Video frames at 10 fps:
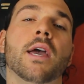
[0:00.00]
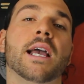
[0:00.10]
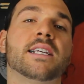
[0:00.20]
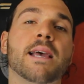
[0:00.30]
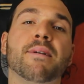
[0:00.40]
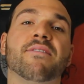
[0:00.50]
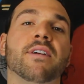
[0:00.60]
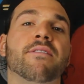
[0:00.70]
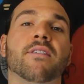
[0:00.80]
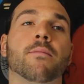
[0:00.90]
It set me
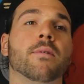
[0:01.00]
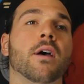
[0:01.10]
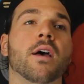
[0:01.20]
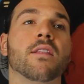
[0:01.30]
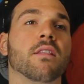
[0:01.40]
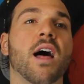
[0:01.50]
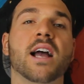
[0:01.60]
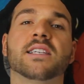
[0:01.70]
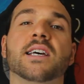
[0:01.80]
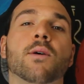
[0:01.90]
free from the
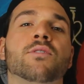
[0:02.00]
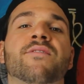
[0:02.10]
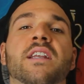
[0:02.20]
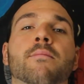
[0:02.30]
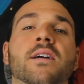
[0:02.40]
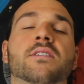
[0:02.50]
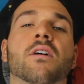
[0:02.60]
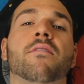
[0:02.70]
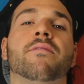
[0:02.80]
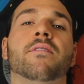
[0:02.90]
lies that I was feeding
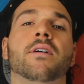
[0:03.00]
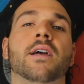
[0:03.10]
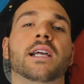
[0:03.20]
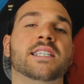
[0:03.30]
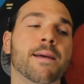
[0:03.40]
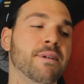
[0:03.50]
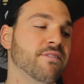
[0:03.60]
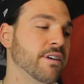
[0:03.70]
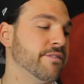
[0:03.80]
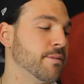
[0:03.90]
myself. It set me
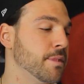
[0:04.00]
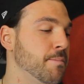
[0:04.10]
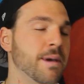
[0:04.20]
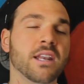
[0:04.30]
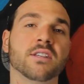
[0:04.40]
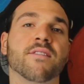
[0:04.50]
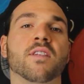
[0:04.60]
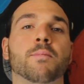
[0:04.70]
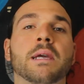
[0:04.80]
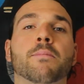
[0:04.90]
free from the opinions of
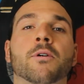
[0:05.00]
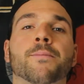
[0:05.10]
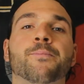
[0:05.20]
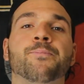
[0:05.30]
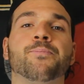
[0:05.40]
other people.